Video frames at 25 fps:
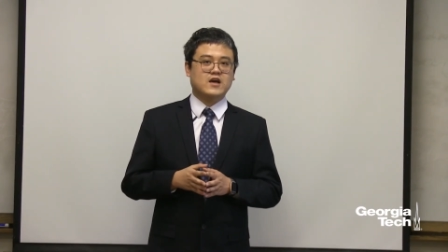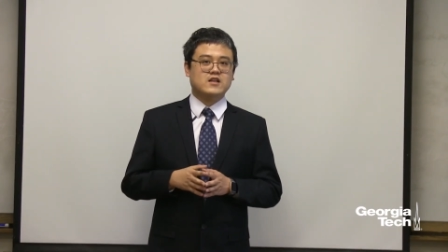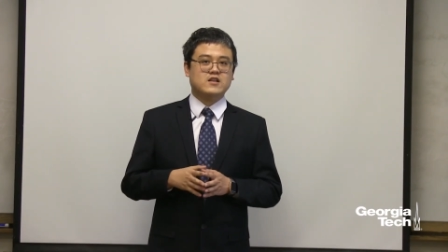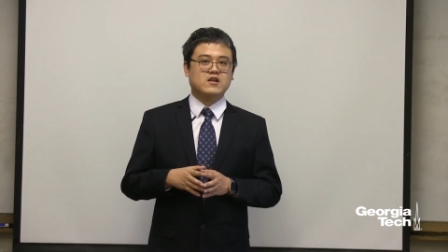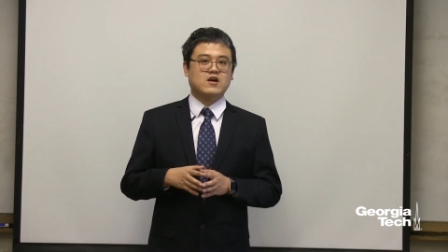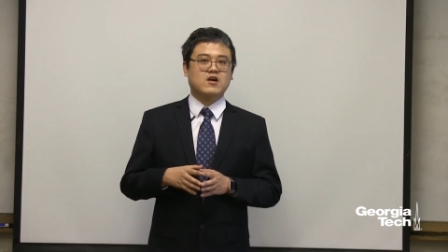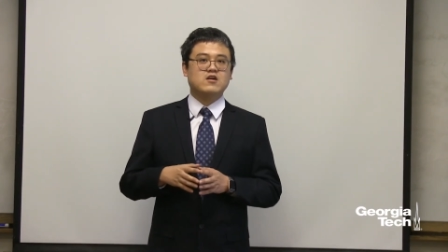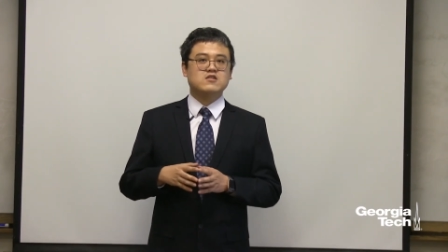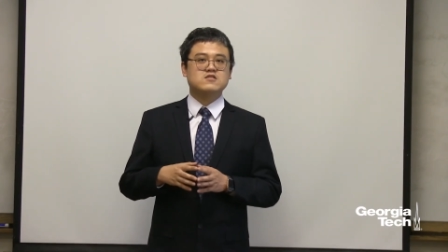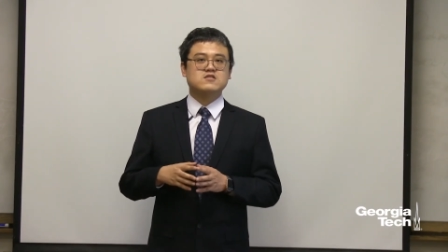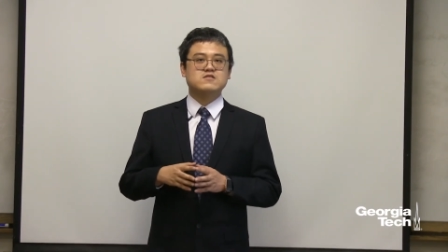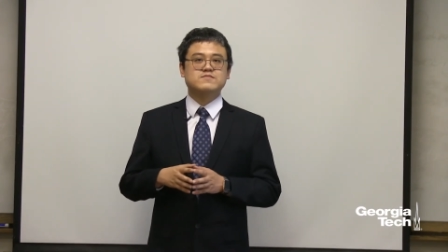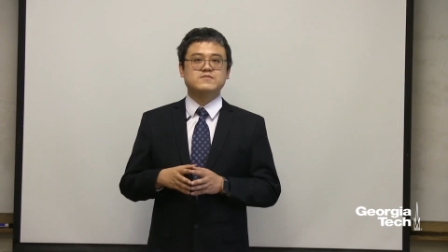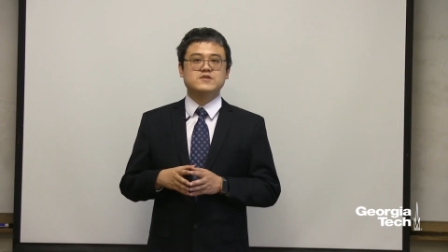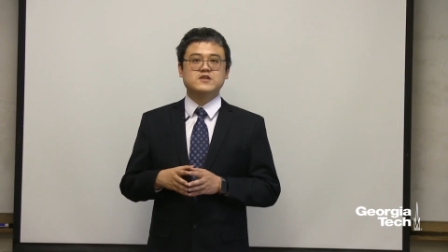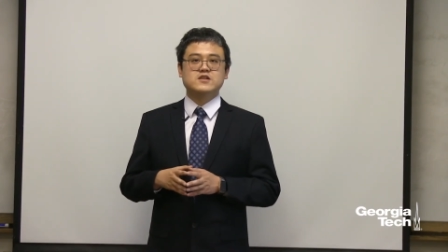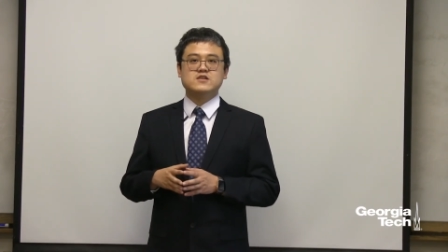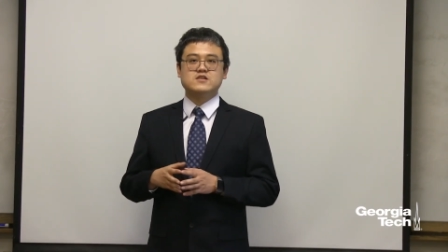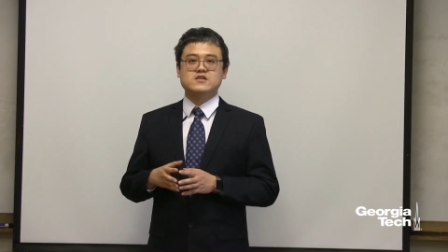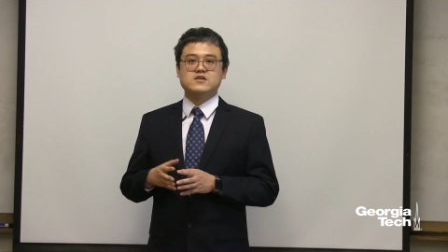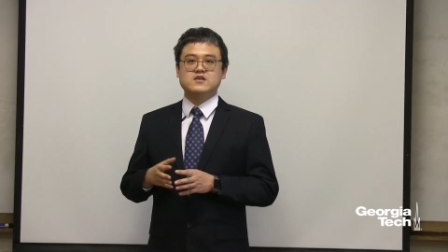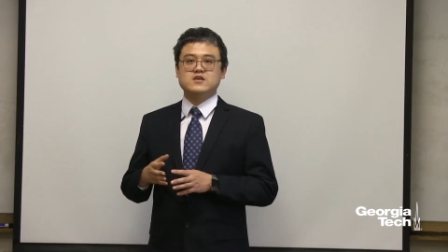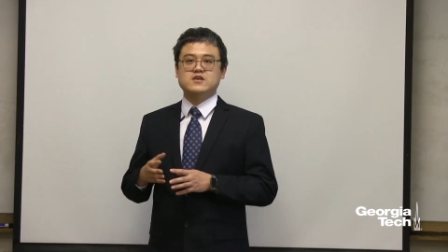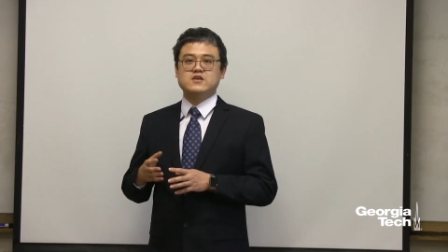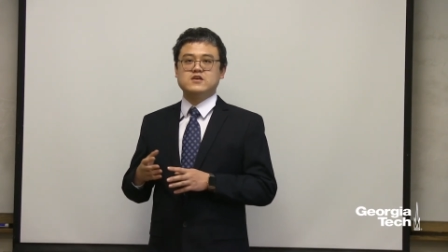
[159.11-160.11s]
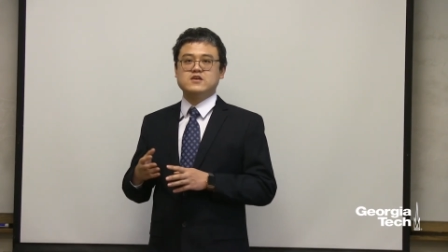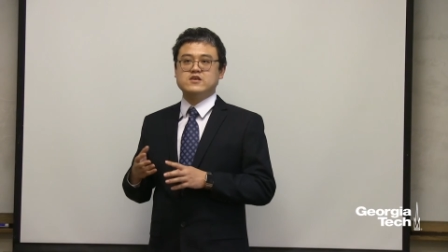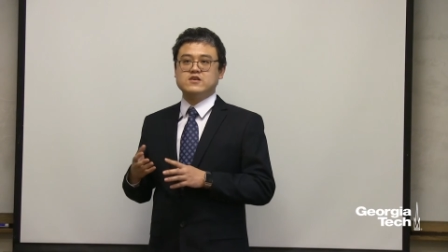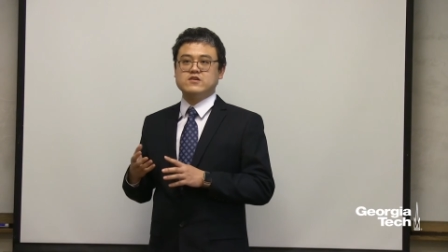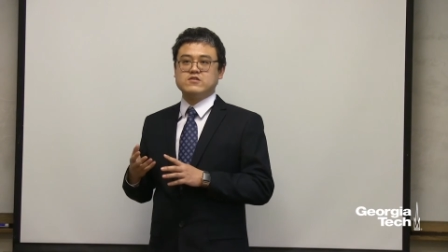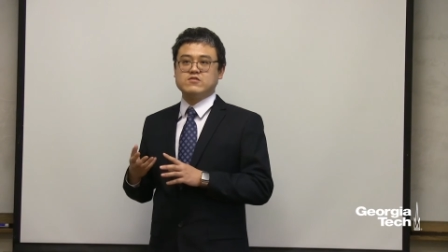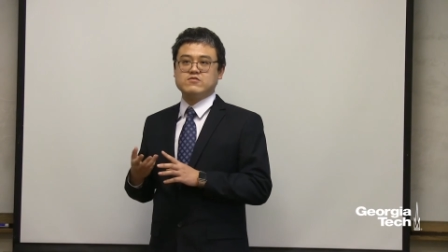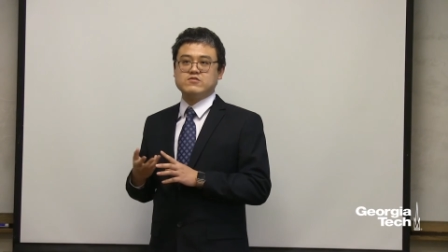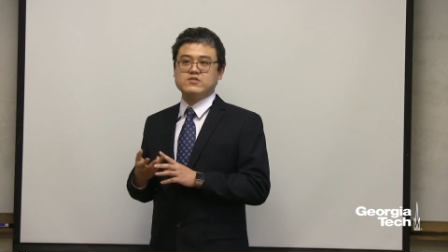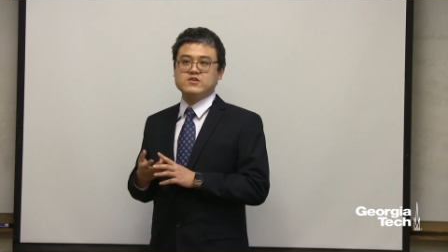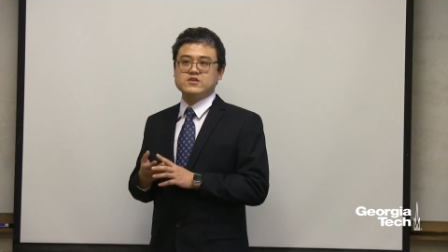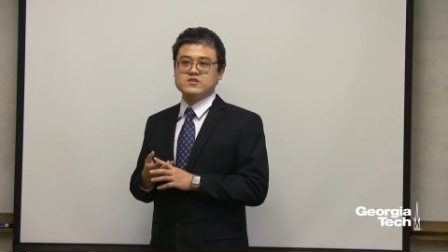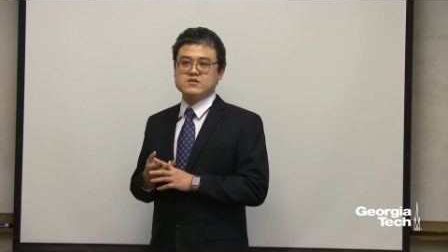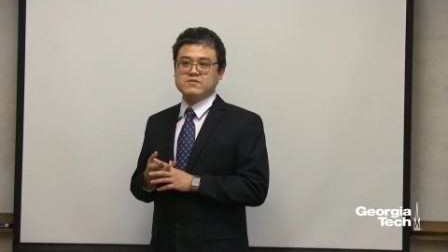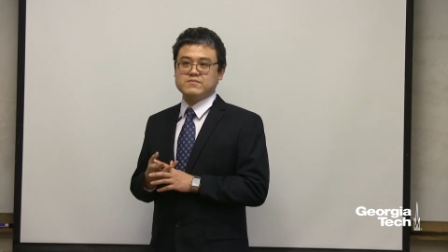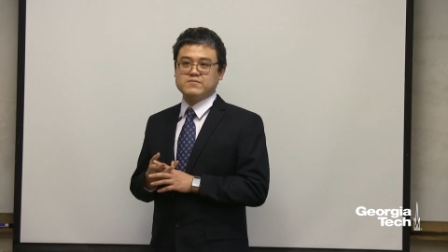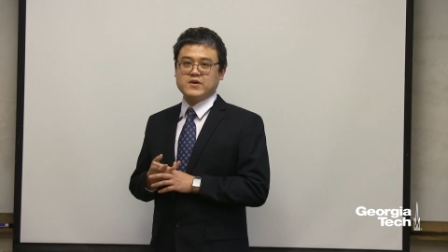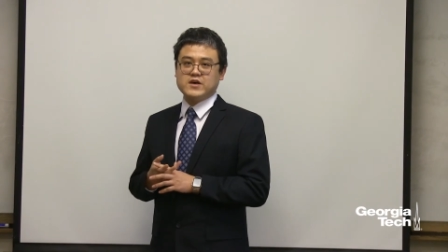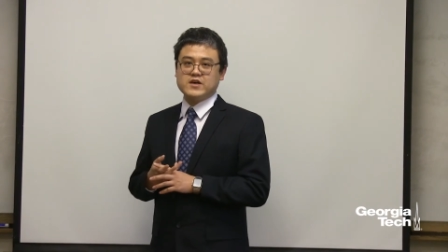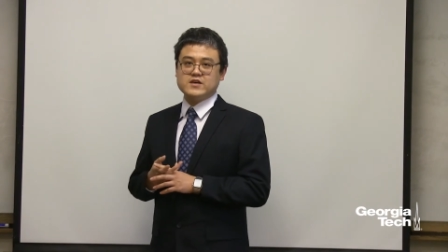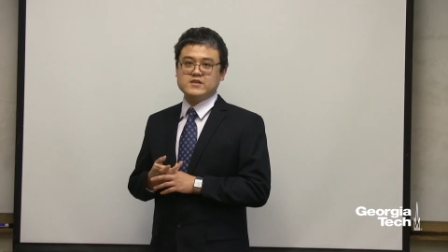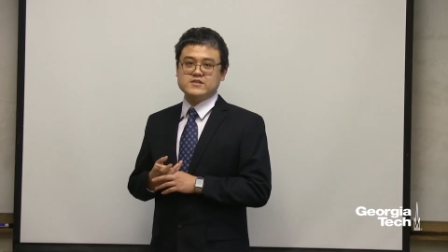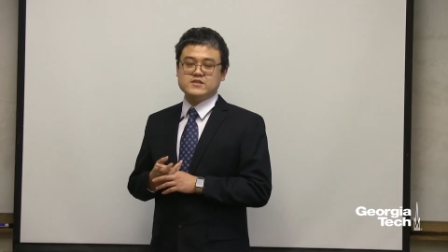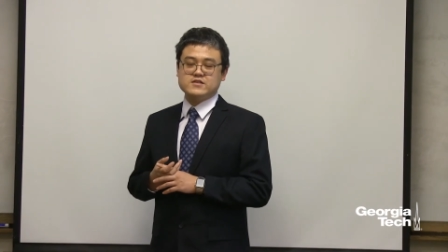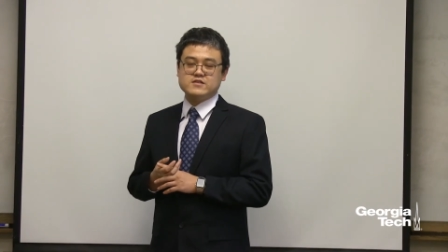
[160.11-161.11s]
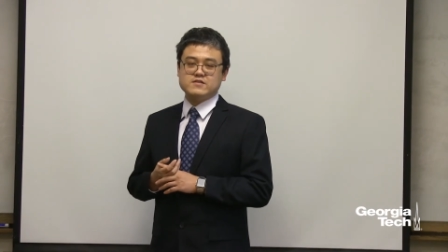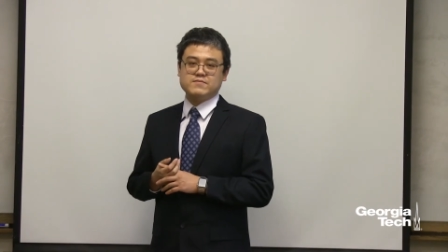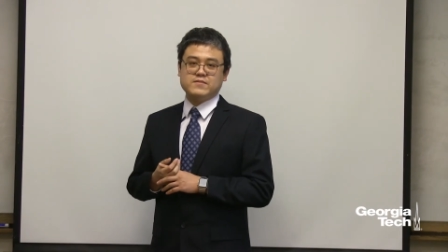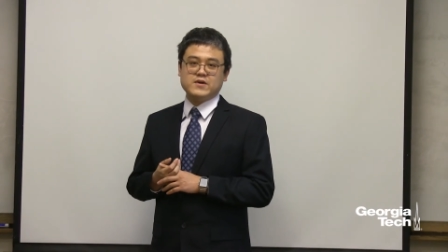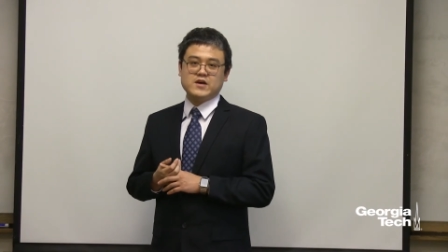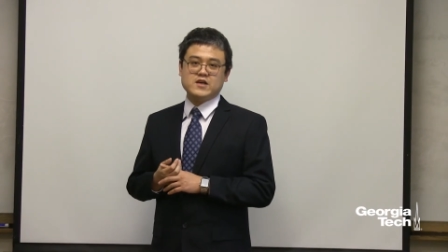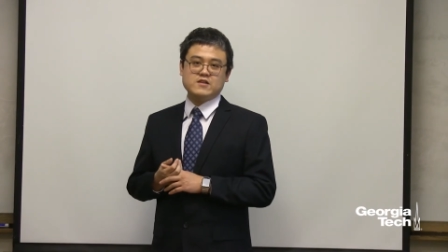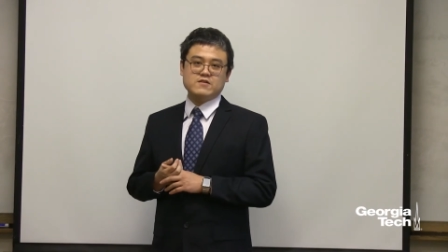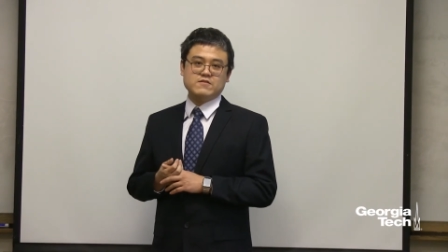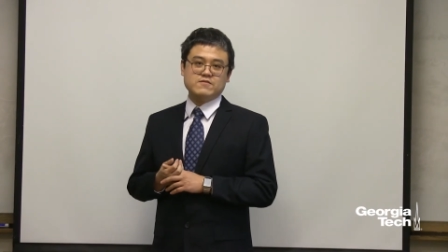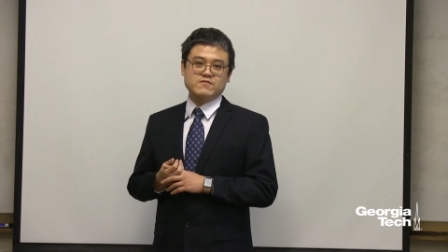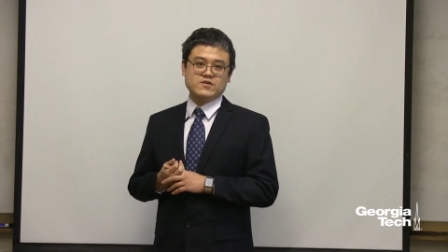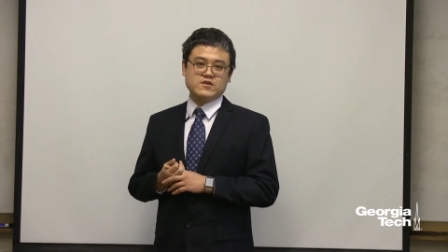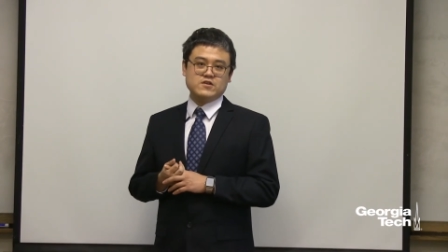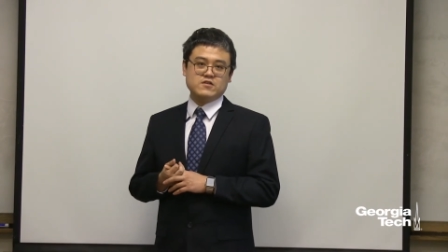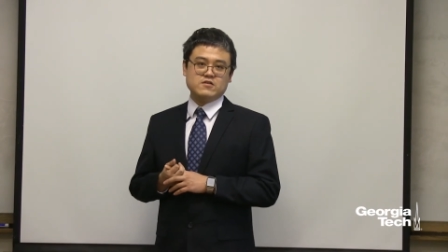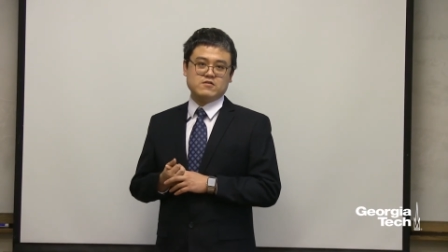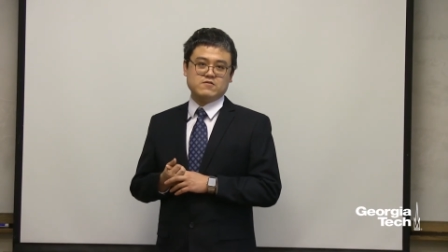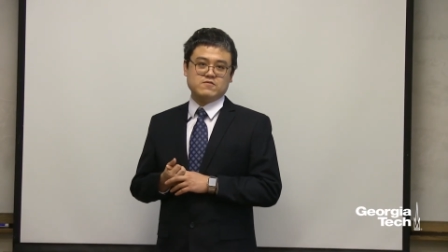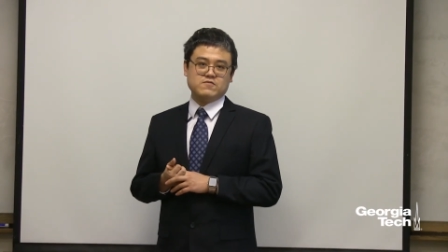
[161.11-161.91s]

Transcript: and ultimately increase the patient benefit